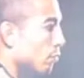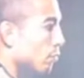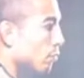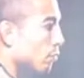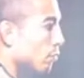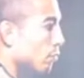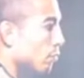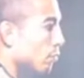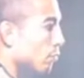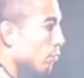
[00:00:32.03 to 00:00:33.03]

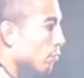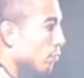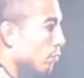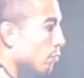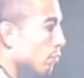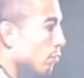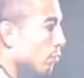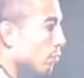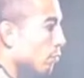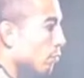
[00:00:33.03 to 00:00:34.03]

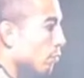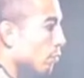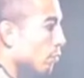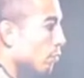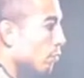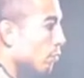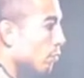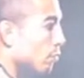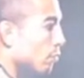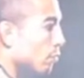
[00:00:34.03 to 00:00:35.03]

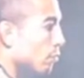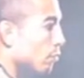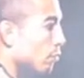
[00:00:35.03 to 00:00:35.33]
(not speaking)